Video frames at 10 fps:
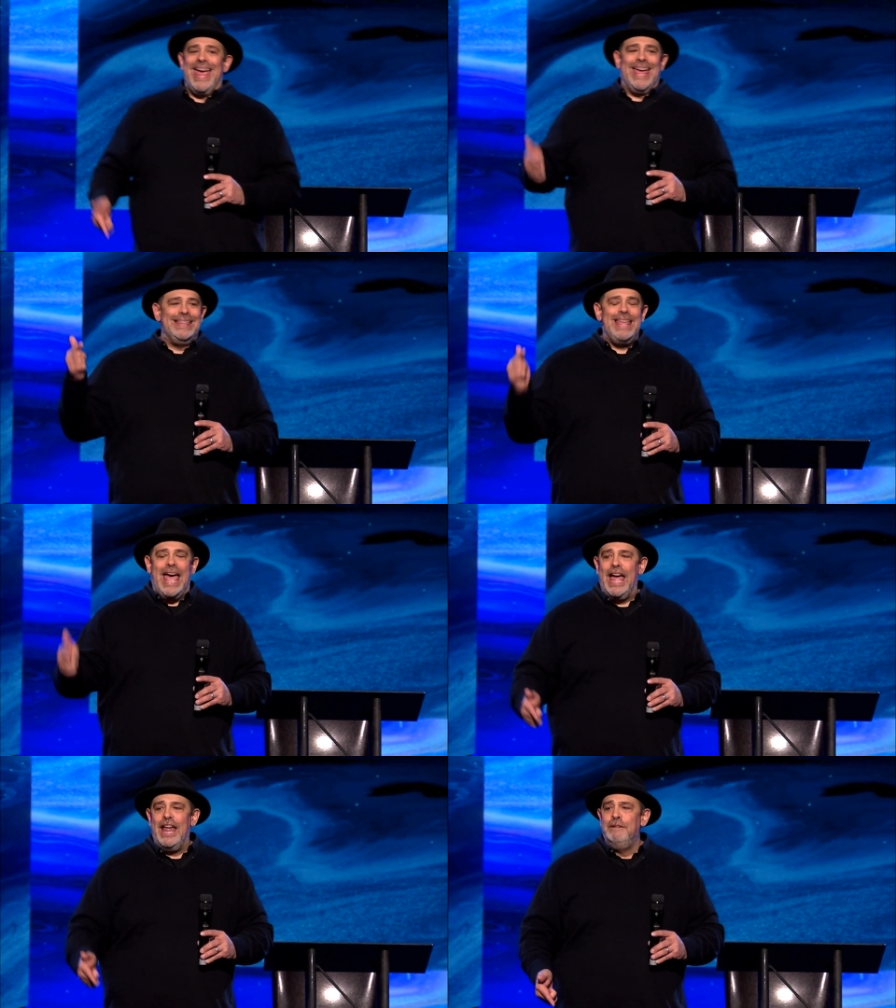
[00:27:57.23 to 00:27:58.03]
and
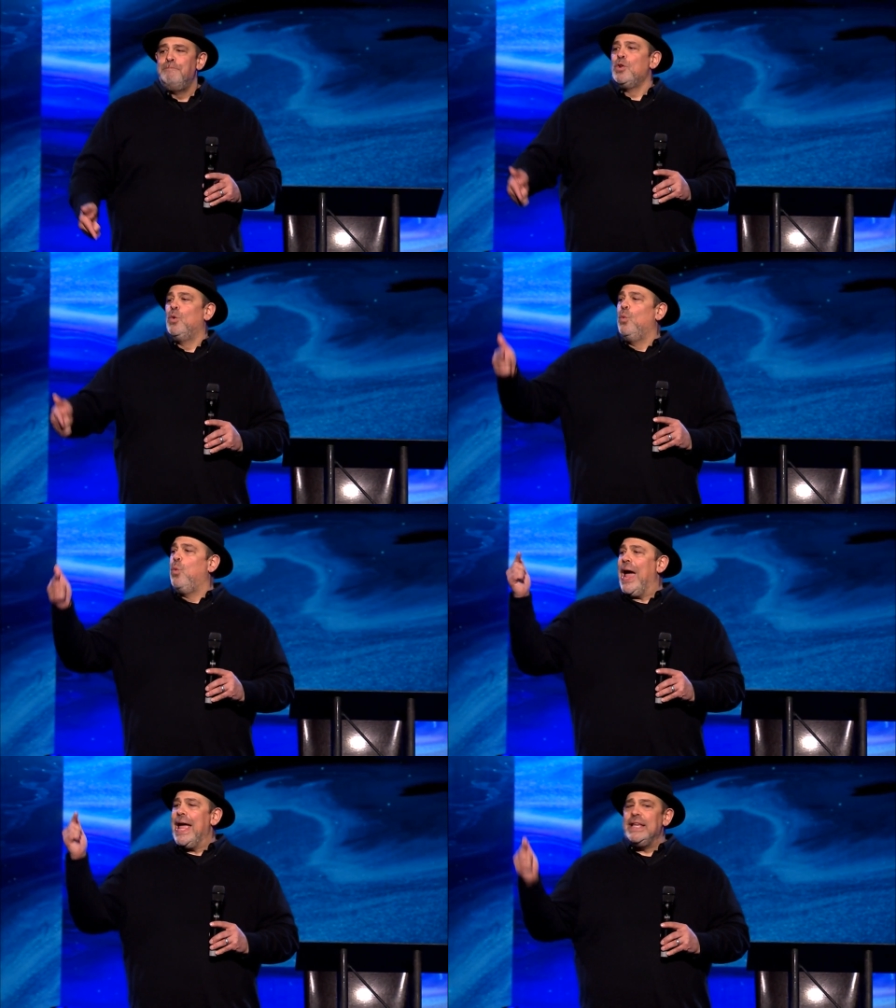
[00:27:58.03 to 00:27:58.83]
then
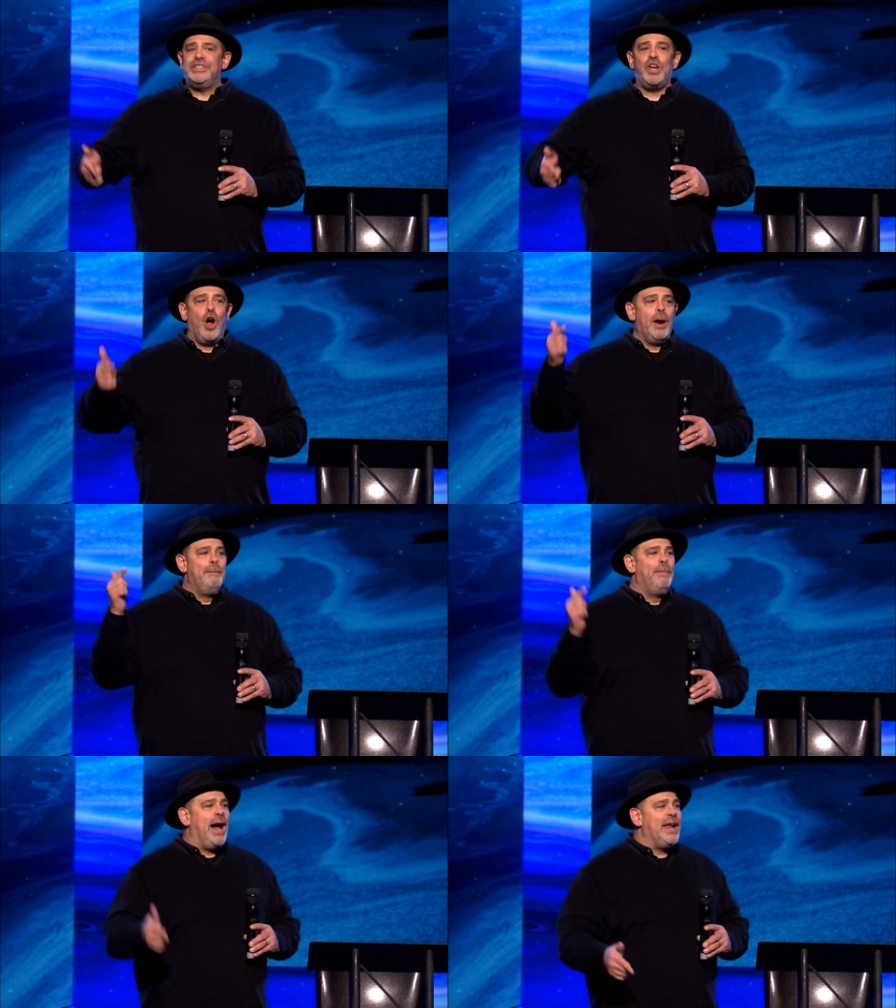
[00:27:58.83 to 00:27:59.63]
waste our
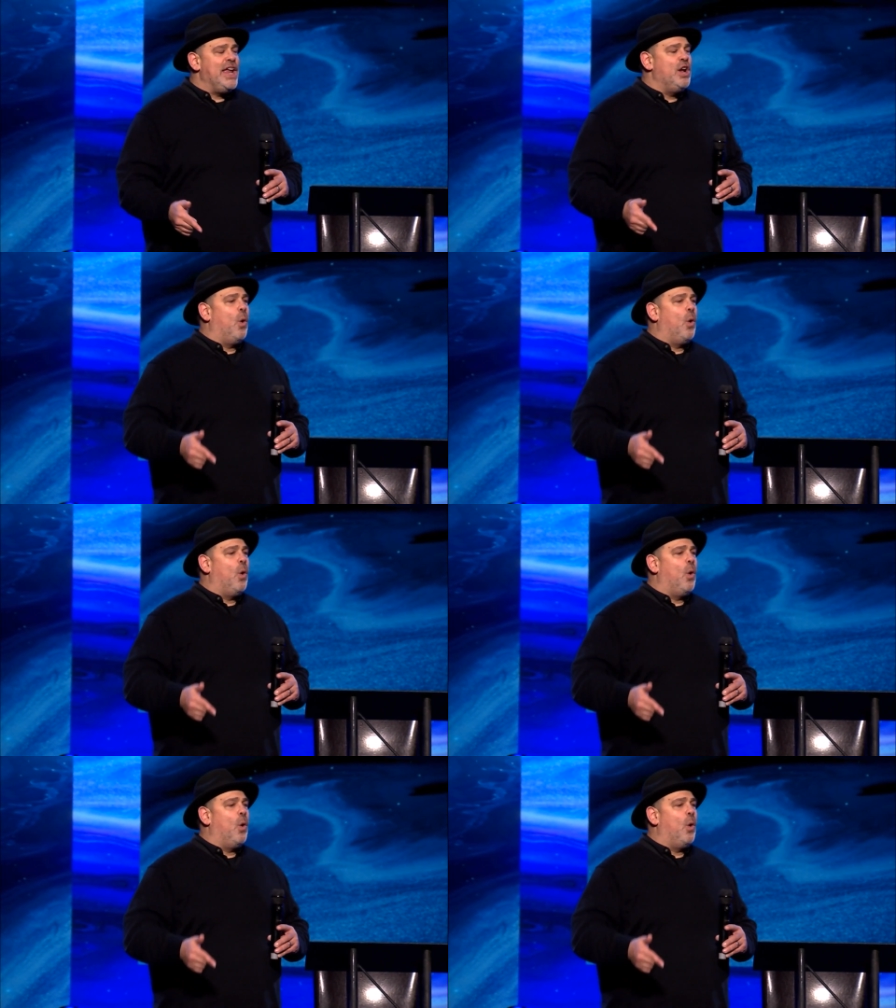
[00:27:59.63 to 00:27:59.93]
money